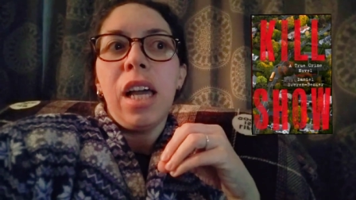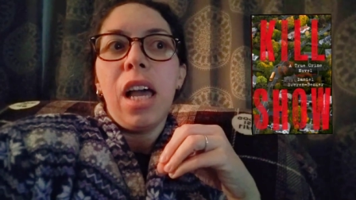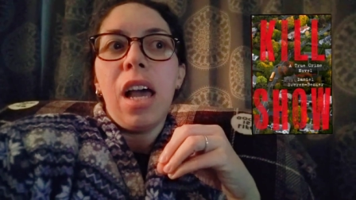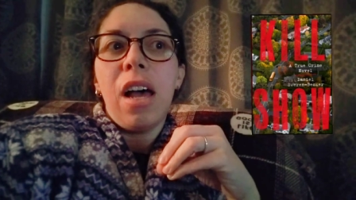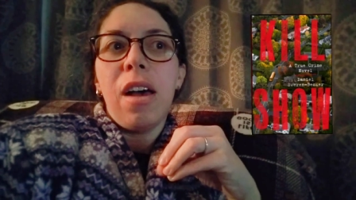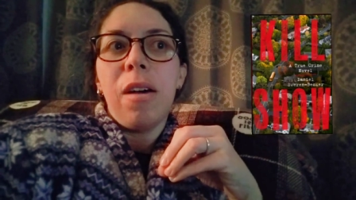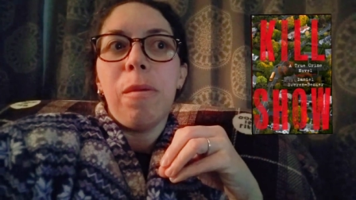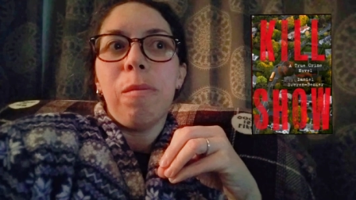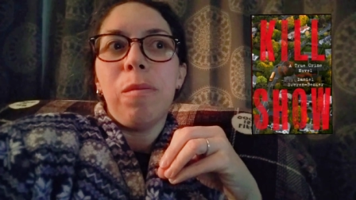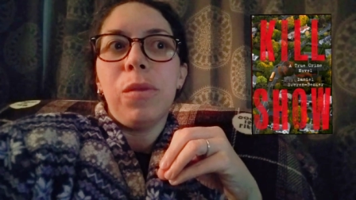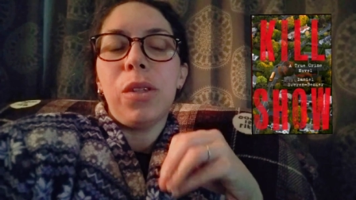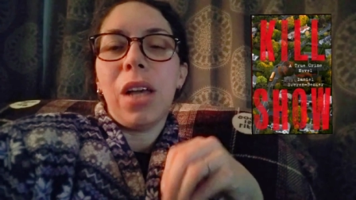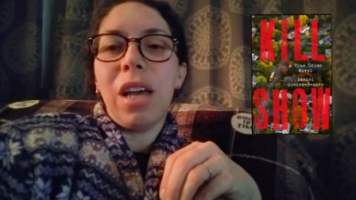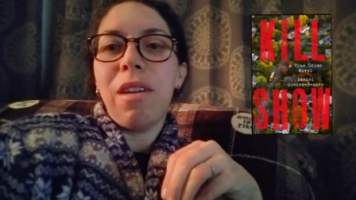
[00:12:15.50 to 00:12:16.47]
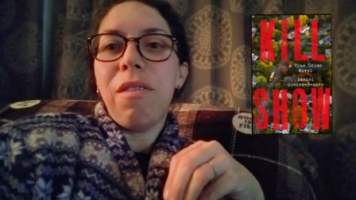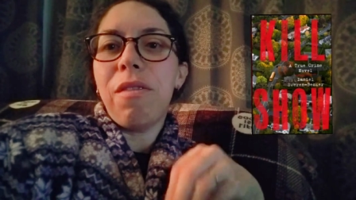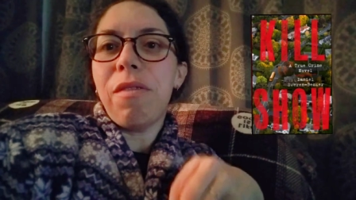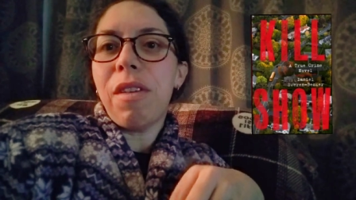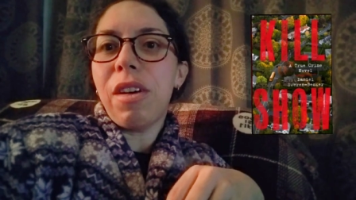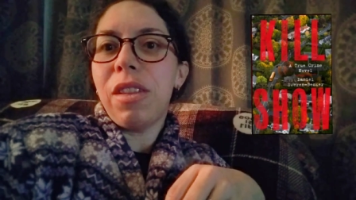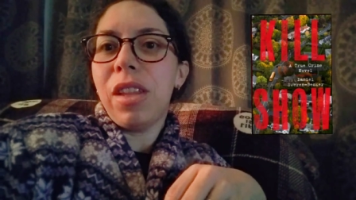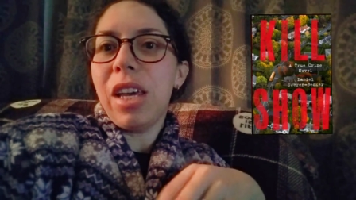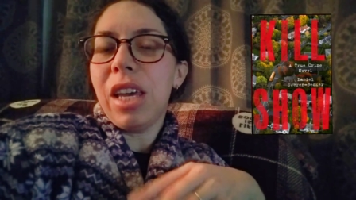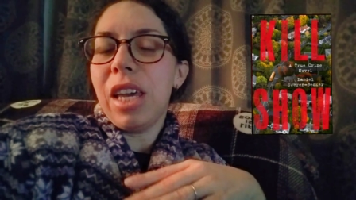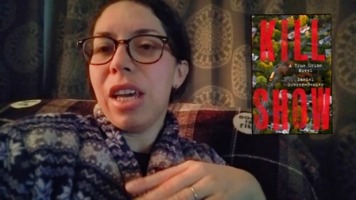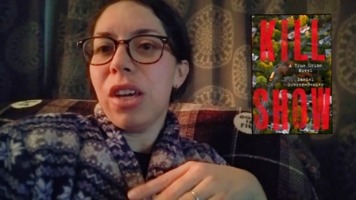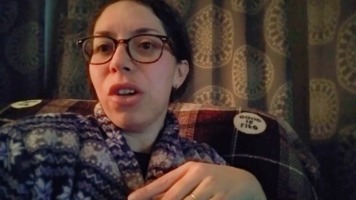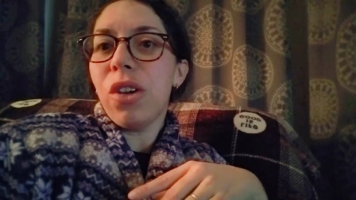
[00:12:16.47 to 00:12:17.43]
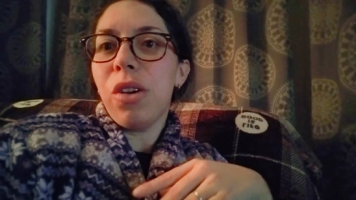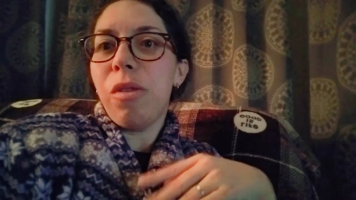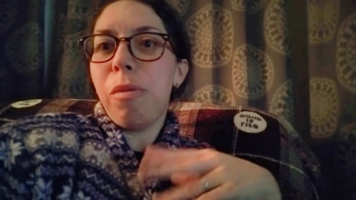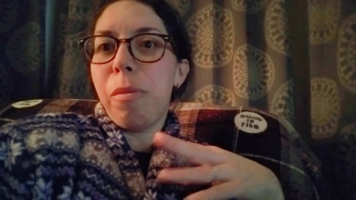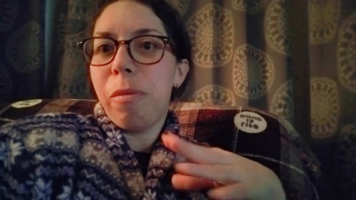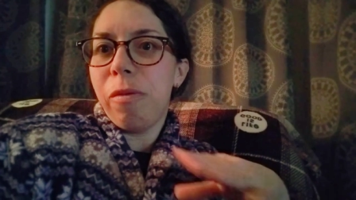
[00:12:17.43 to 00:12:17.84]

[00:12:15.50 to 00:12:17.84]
So I felt like it could